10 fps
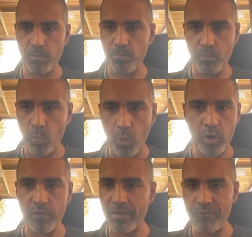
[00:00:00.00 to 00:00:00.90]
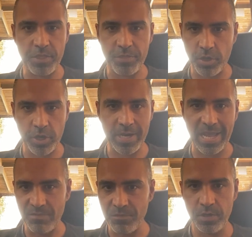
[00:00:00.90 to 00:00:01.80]
one of every third
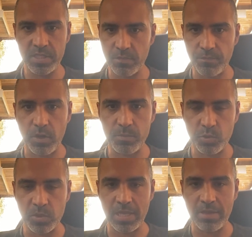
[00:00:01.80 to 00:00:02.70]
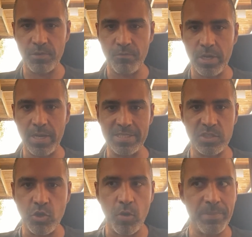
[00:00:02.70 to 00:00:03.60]
advert is a pharmaceutical advert, right? And it's
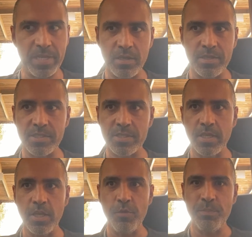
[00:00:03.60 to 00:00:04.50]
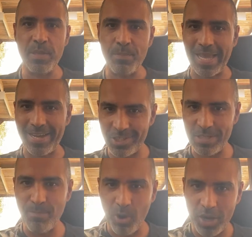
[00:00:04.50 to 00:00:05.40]
not because people actually
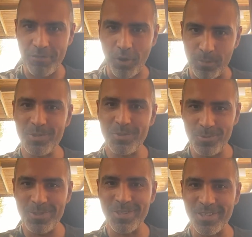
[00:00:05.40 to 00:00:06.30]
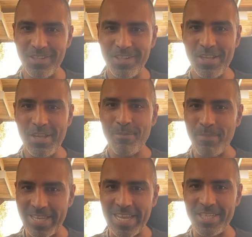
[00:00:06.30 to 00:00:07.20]
buy pharmaceutical
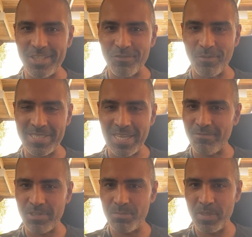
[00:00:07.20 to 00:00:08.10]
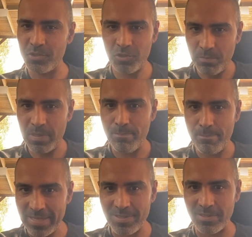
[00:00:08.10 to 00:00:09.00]
medications from these adverts, because you'd be
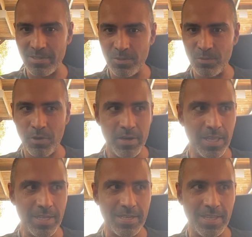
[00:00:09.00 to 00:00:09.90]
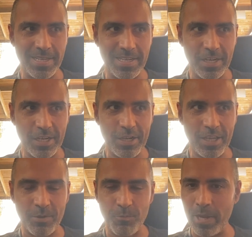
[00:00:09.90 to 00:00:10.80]
mental to, right?
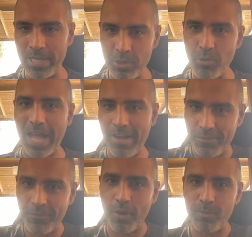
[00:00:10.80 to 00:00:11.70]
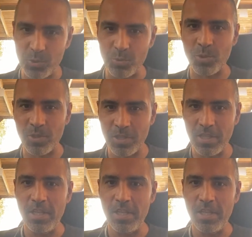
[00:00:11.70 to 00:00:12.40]
Like when you have a pharmaceutical